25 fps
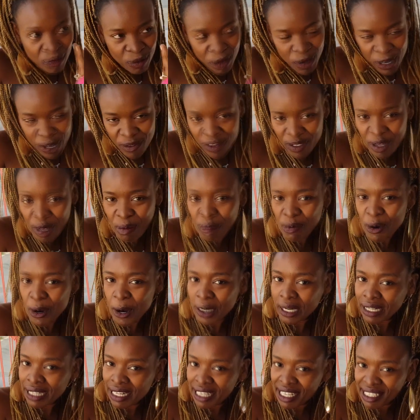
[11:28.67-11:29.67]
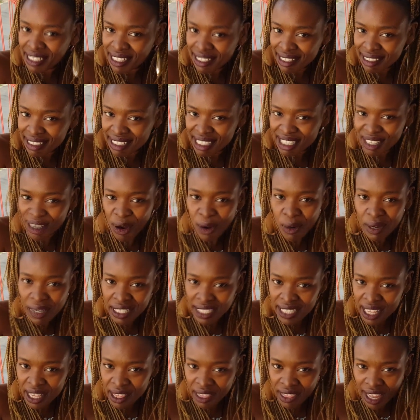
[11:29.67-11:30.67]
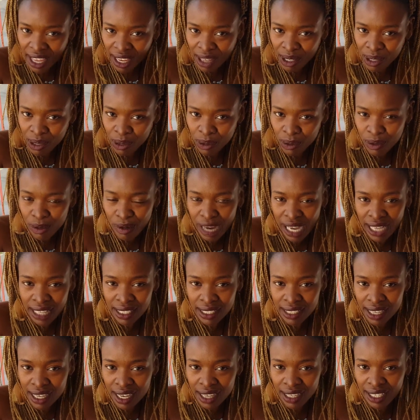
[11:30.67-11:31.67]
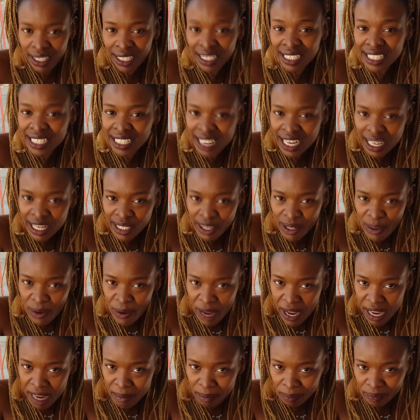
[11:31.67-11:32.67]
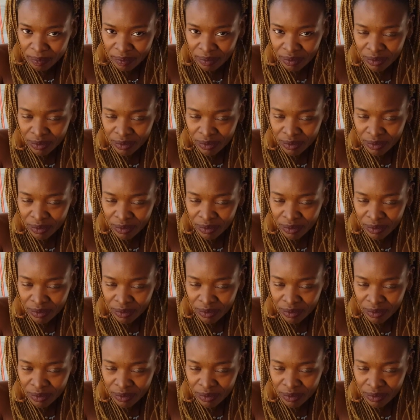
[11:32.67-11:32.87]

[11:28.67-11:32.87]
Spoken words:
one of the important lessons, always say thank you and clean underwear.